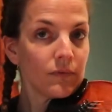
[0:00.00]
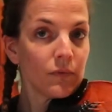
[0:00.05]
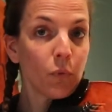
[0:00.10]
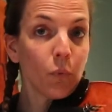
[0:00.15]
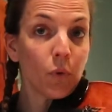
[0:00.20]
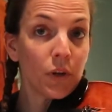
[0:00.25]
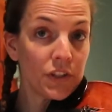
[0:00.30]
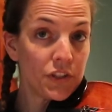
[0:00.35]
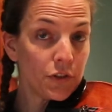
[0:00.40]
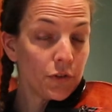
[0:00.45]

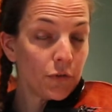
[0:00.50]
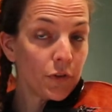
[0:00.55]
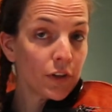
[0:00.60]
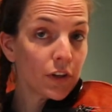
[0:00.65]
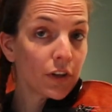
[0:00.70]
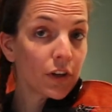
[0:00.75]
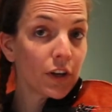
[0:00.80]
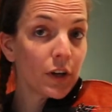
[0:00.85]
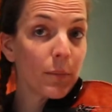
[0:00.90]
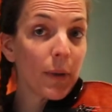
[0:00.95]
Once you feel
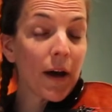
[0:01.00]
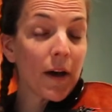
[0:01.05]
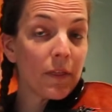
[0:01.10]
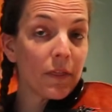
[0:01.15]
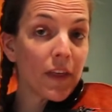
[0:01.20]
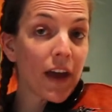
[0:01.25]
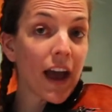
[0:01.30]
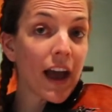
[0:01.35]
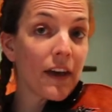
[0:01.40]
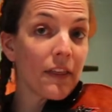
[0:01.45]
good about
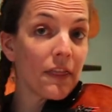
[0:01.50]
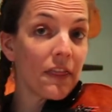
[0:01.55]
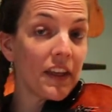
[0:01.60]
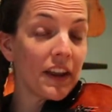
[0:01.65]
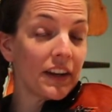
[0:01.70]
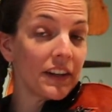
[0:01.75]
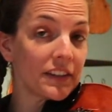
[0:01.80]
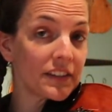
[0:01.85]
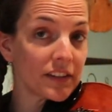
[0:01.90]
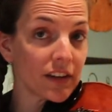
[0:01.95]
that,
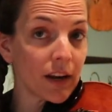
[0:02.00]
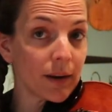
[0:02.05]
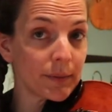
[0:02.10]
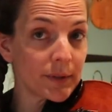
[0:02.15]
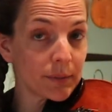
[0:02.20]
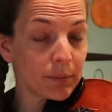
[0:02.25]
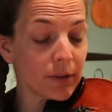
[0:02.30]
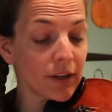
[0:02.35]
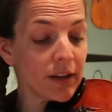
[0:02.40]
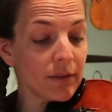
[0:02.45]
then it's time
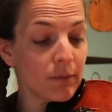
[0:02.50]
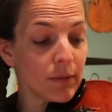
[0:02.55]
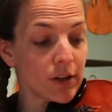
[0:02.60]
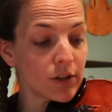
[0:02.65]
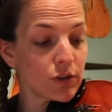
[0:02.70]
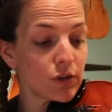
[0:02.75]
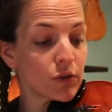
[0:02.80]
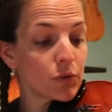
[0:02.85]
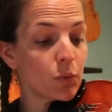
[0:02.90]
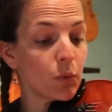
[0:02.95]
to play
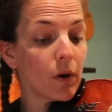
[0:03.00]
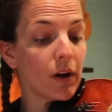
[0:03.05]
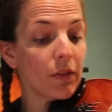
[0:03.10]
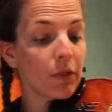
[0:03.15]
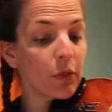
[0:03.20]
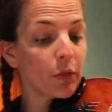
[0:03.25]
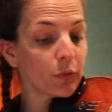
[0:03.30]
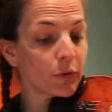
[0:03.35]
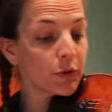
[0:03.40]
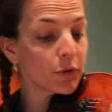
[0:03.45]
measures
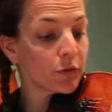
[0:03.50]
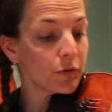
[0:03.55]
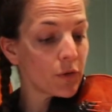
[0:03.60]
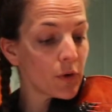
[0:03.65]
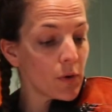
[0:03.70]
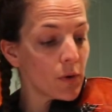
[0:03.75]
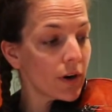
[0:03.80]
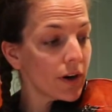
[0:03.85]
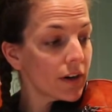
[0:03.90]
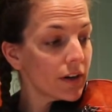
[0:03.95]
1 through
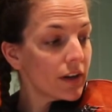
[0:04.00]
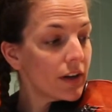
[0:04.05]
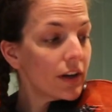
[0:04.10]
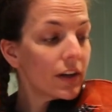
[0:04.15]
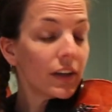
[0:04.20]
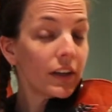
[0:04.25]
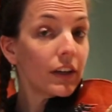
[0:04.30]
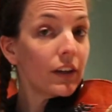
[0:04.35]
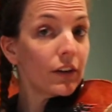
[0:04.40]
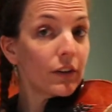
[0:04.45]
4.
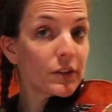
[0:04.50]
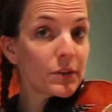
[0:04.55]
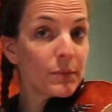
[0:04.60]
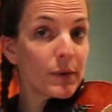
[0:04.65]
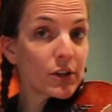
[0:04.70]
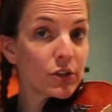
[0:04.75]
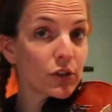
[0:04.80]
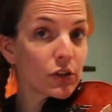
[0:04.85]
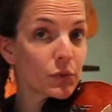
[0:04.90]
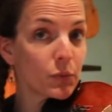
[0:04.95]
Here's
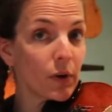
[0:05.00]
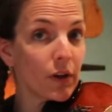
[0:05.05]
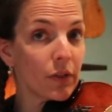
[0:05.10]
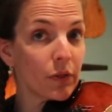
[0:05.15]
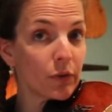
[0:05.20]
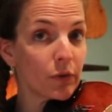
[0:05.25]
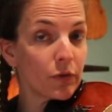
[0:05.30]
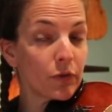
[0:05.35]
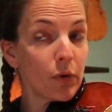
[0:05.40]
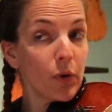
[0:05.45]
measures 1
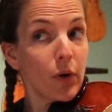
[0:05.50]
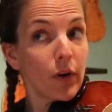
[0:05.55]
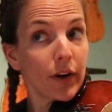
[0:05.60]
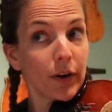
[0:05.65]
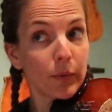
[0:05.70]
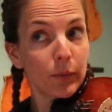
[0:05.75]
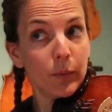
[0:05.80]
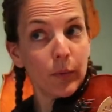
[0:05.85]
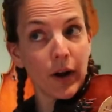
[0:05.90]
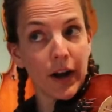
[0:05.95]
through
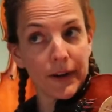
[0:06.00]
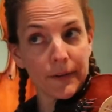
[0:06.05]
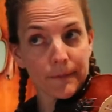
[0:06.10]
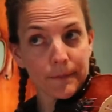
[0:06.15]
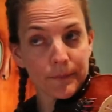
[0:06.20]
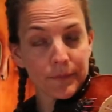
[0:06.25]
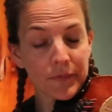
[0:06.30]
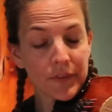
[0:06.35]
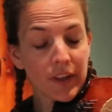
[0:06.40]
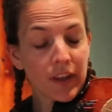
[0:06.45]
4. 1,
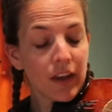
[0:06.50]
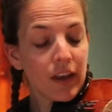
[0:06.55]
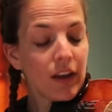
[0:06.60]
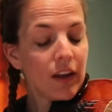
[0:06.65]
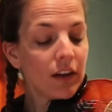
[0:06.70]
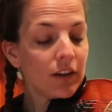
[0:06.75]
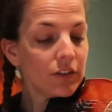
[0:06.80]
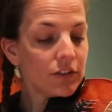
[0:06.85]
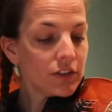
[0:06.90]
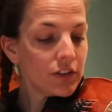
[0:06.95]

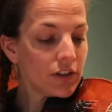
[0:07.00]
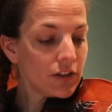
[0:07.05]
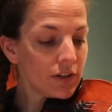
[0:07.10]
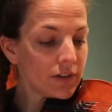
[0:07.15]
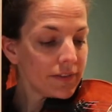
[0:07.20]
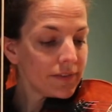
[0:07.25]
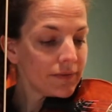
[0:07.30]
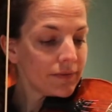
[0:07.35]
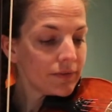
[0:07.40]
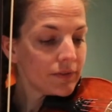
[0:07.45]

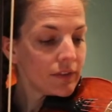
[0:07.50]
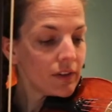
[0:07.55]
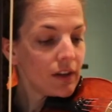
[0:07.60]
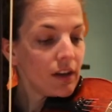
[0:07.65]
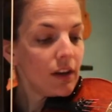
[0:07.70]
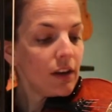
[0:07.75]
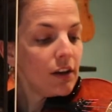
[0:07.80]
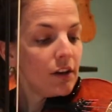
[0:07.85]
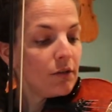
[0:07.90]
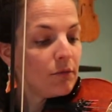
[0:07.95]
2,
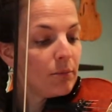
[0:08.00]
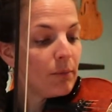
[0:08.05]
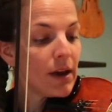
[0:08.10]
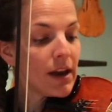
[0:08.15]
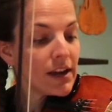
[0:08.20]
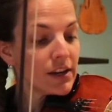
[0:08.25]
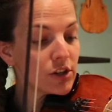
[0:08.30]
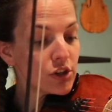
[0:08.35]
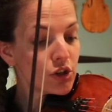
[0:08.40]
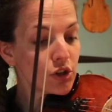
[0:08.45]

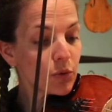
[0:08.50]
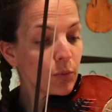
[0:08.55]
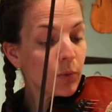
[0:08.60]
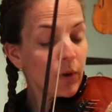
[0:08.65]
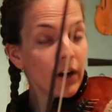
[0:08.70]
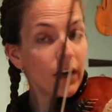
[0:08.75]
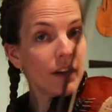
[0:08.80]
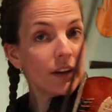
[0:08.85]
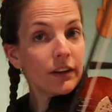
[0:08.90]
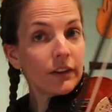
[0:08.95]
measure
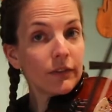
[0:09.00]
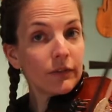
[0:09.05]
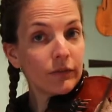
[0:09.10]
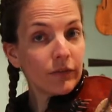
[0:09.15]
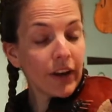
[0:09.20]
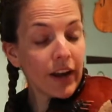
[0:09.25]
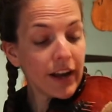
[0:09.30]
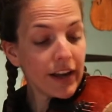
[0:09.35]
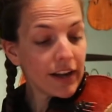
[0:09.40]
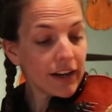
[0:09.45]
1,
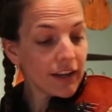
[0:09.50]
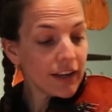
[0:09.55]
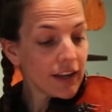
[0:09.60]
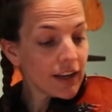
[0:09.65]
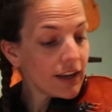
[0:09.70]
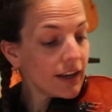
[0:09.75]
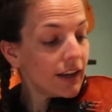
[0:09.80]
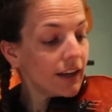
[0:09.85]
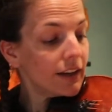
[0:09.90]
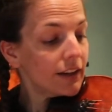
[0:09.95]
ready,
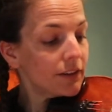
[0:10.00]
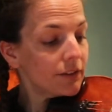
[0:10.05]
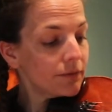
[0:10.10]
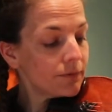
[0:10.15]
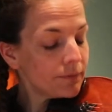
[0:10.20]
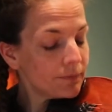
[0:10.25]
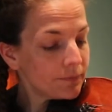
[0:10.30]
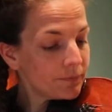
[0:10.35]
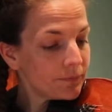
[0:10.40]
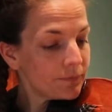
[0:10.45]
and.